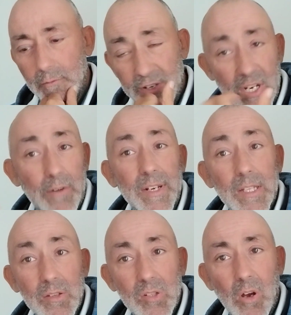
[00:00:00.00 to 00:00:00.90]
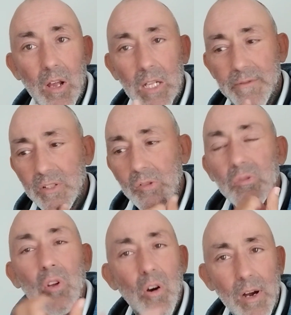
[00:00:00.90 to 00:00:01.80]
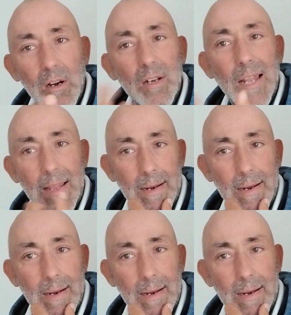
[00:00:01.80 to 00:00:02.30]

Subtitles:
regenerating the soil, if it's no longer